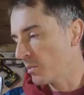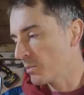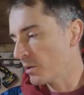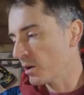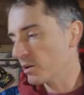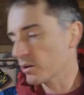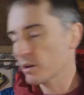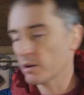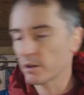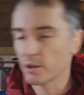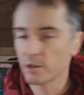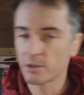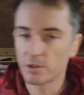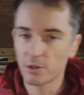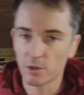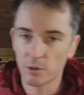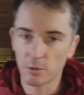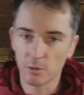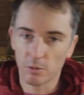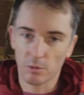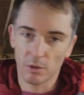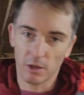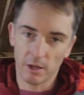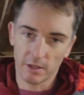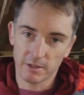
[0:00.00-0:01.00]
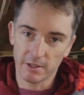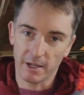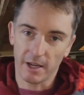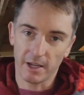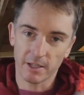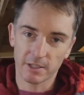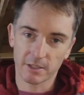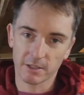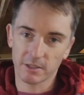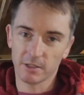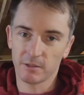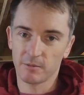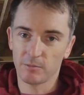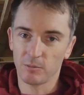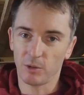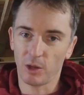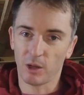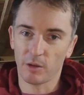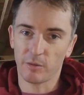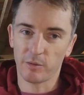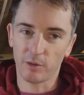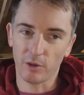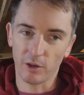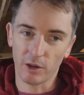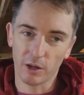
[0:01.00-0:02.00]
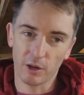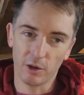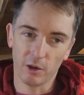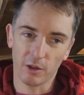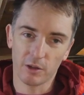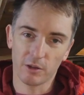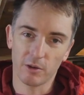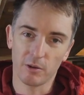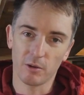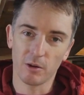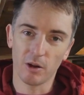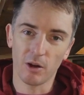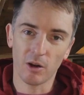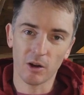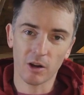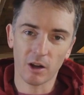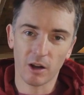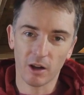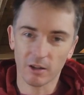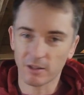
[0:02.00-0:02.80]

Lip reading: I'm not going to do a test like for like cut through log.